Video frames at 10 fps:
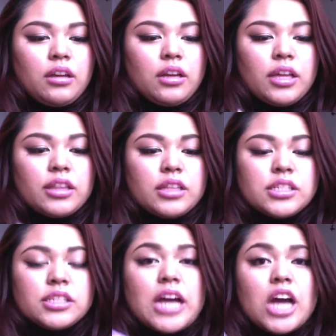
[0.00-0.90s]
And this
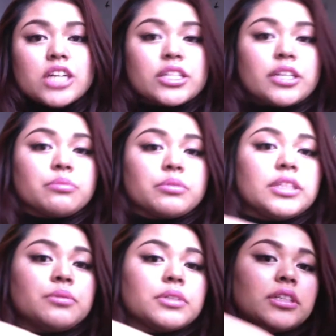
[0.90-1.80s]
is actually
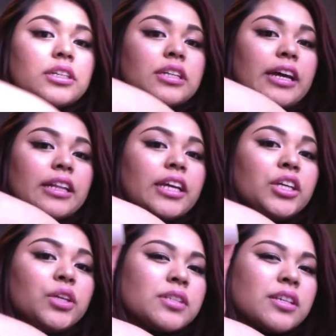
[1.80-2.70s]
really, really good. I
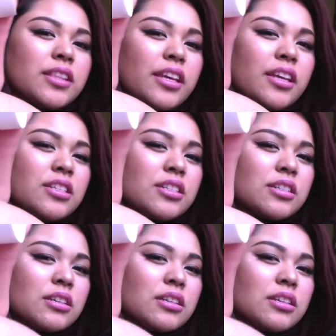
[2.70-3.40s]
like using this.